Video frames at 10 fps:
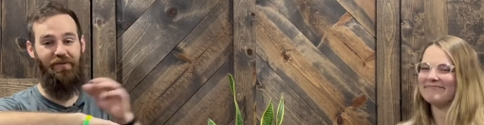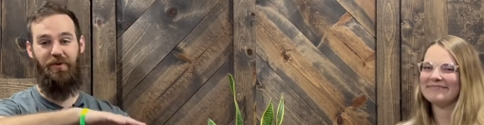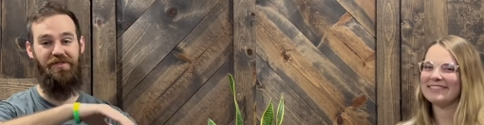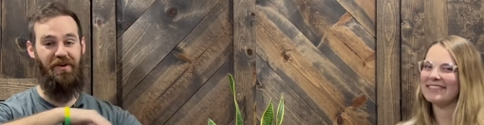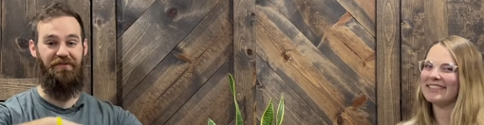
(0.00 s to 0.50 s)

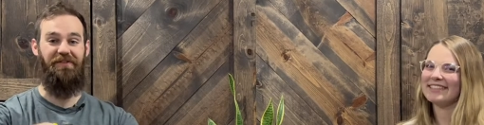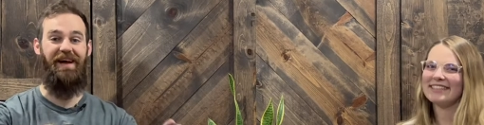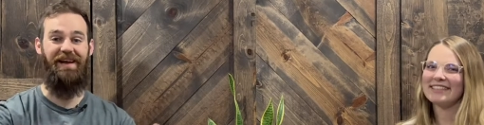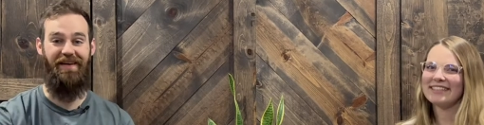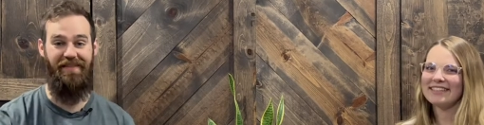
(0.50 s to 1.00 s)
Speaker 1: with our
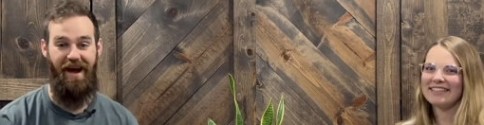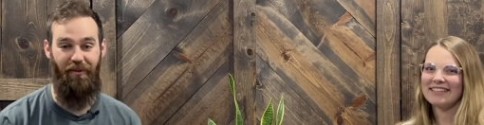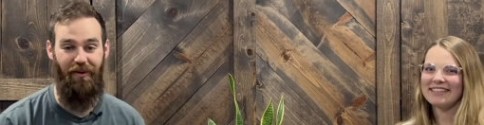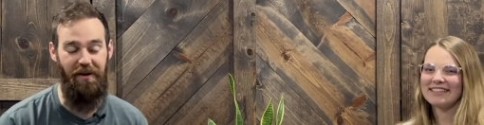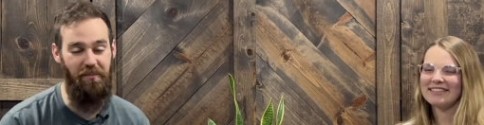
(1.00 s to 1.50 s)
flight on that
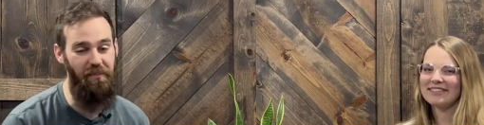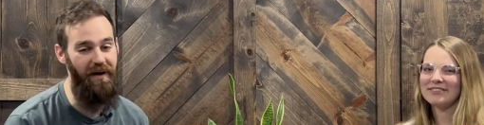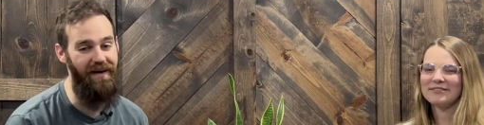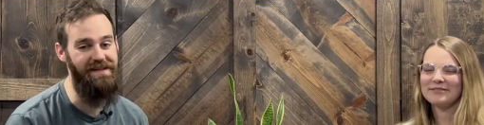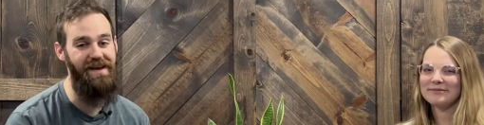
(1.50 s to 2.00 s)
one,
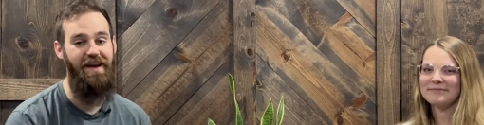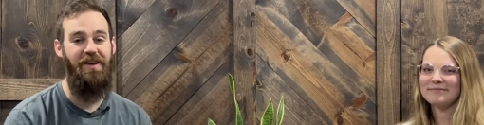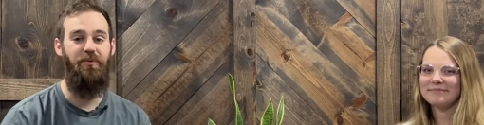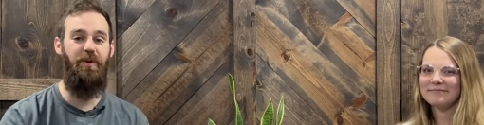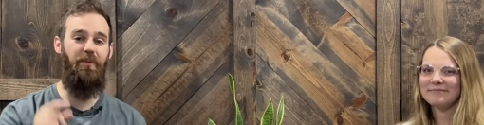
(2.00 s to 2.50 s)
but
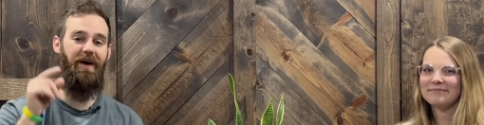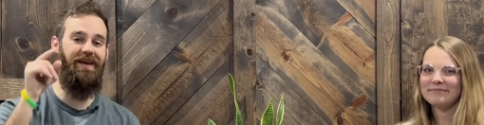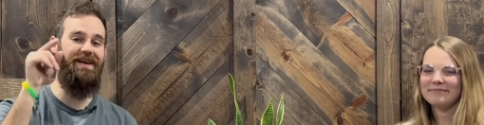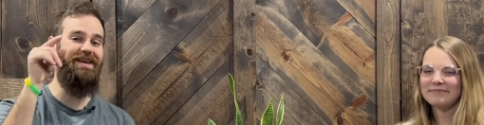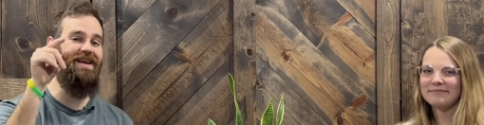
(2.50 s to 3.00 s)
we want
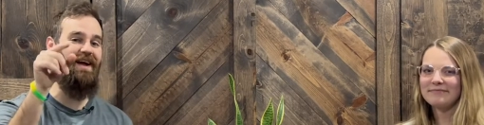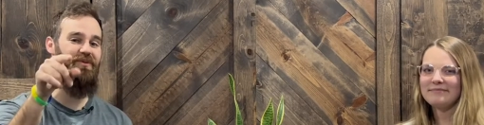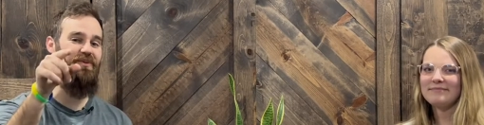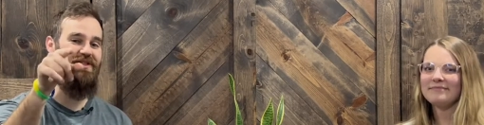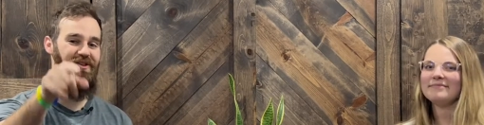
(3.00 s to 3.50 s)
to
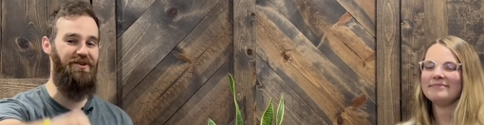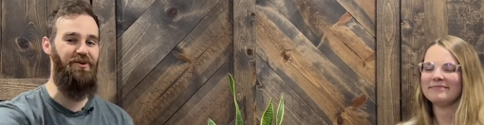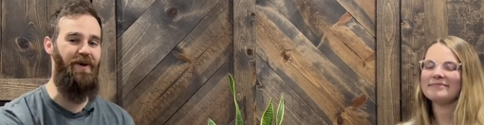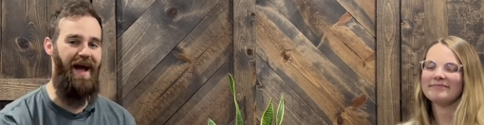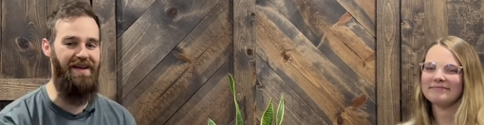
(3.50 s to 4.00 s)
connect with
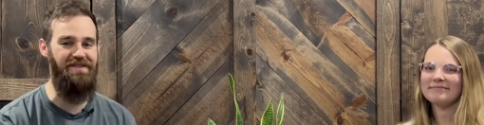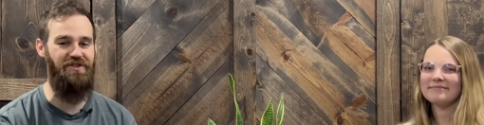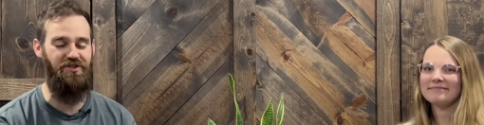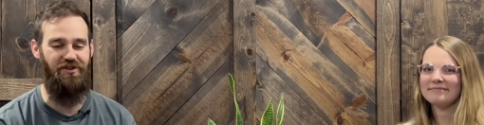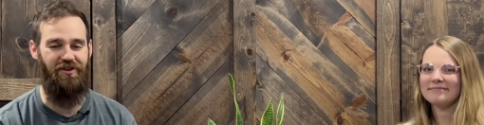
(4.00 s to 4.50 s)
you as a
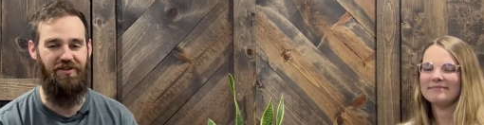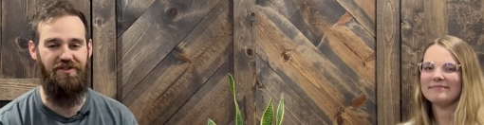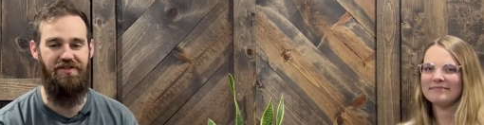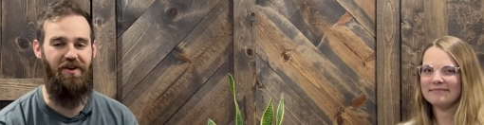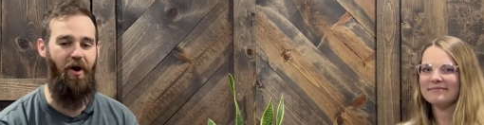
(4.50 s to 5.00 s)
church.
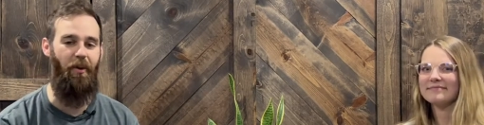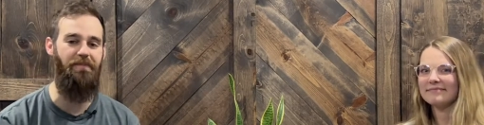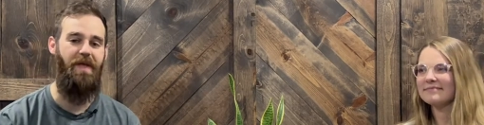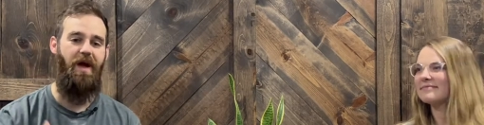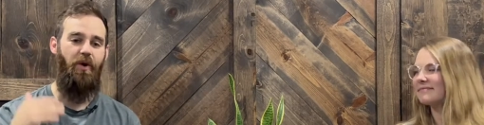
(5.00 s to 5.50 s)
So,
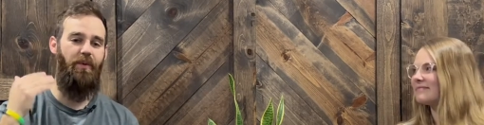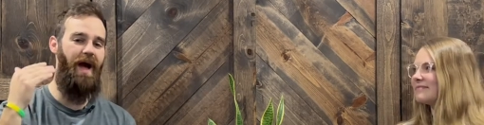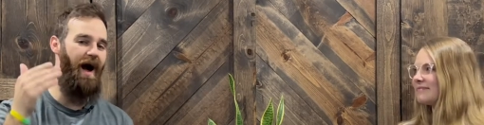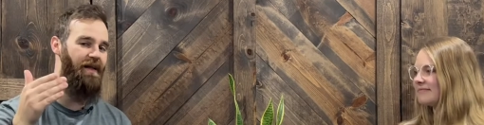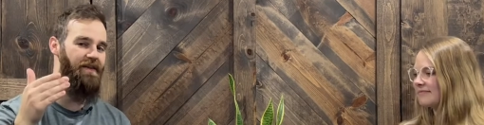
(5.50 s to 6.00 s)
we
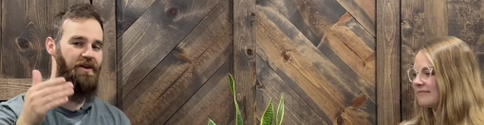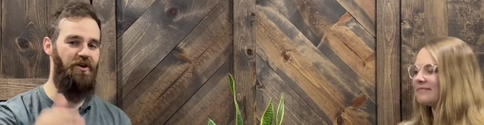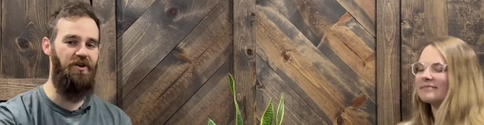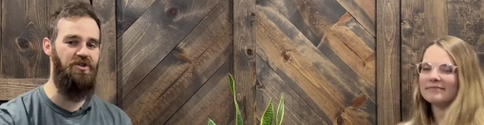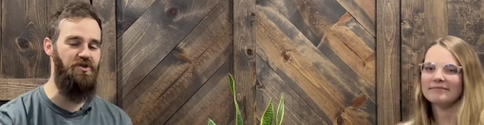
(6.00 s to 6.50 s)
highly
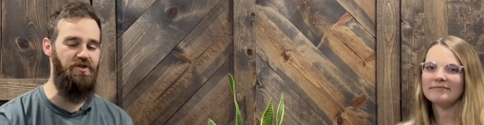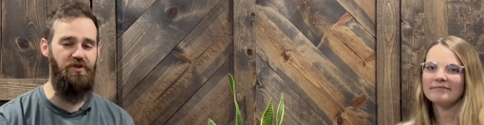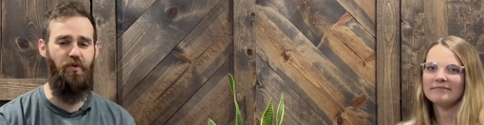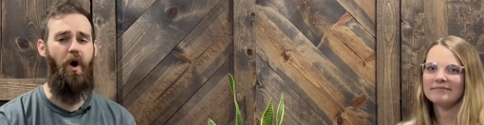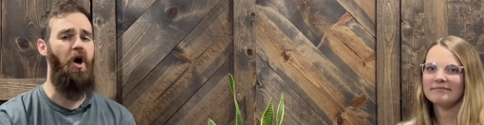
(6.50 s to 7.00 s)
encourage you
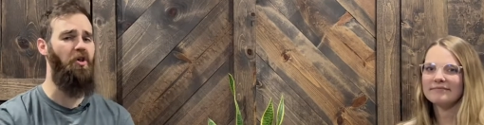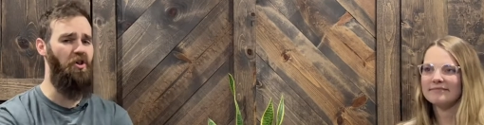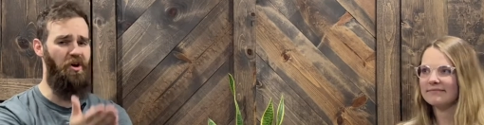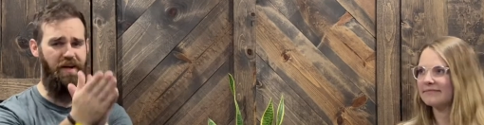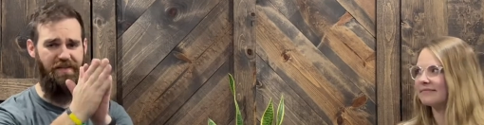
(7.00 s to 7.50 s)
to
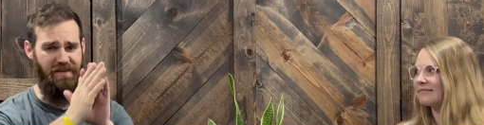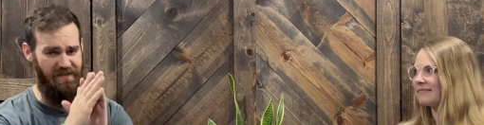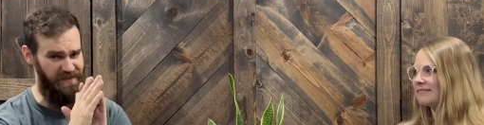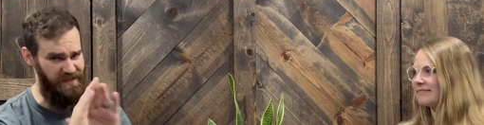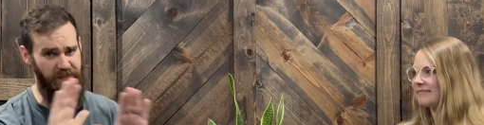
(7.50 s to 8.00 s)
look in
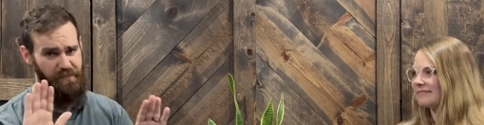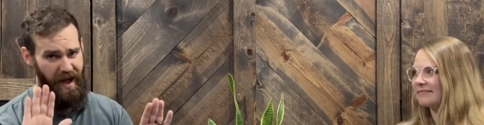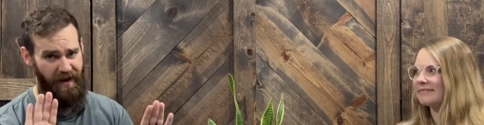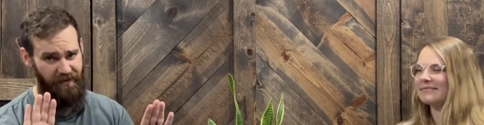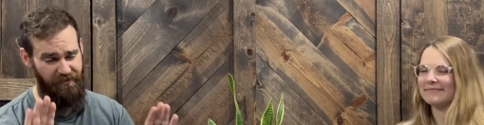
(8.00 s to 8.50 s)
this seat
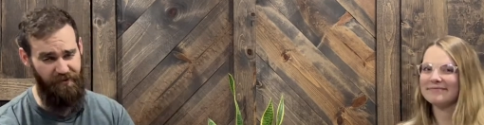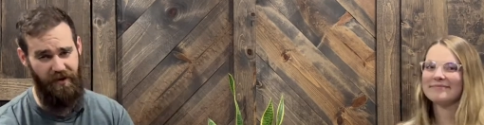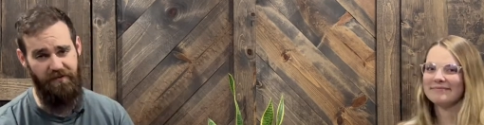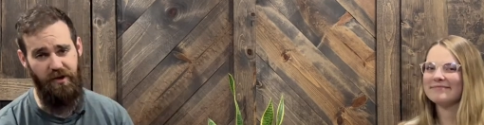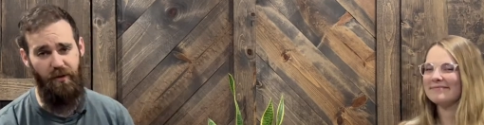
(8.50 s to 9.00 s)
back in
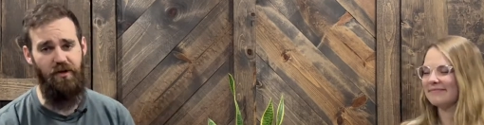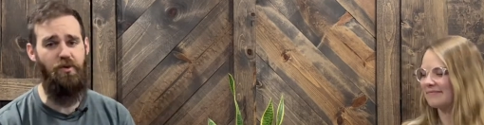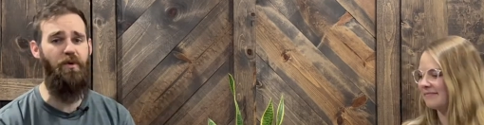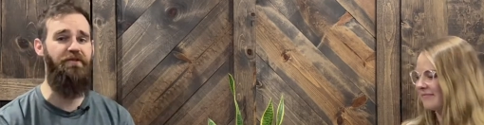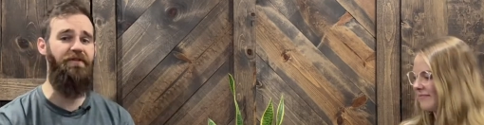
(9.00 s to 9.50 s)
front of you and you
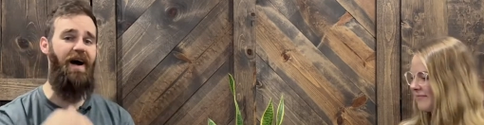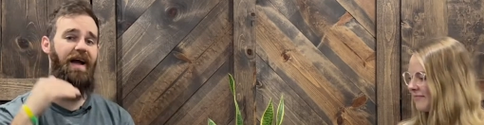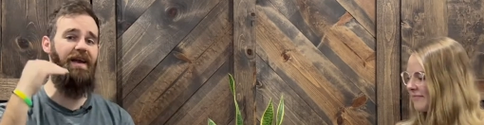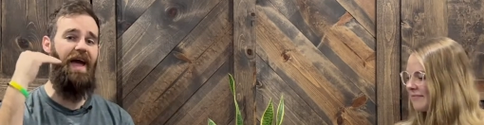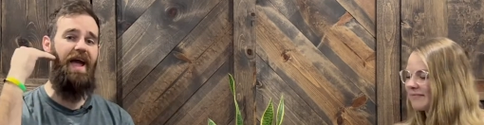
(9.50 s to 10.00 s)
will
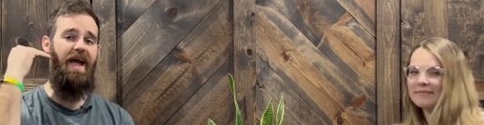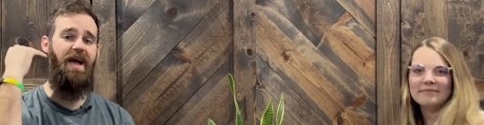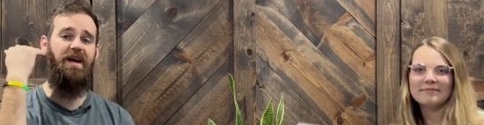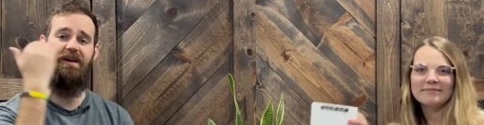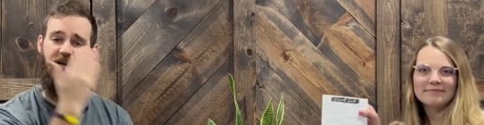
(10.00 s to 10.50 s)
find
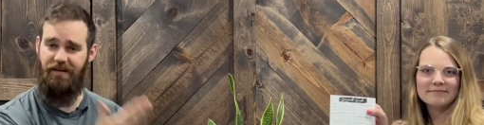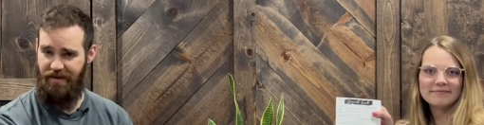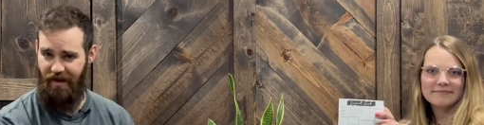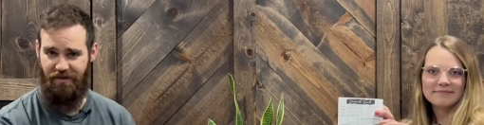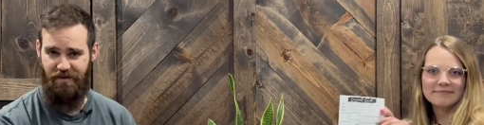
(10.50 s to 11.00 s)
a
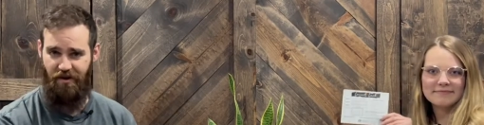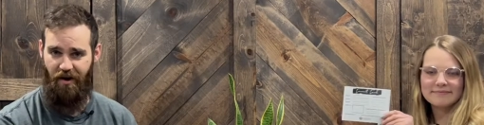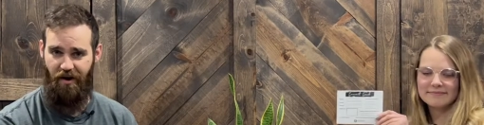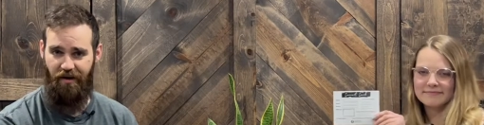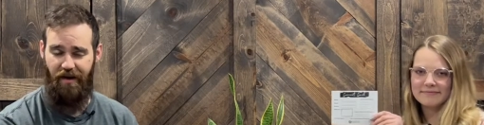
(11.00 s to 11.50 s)
connect
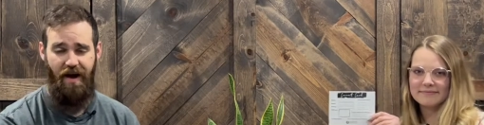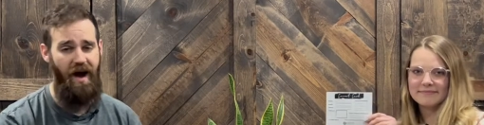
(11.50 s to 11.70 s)
card.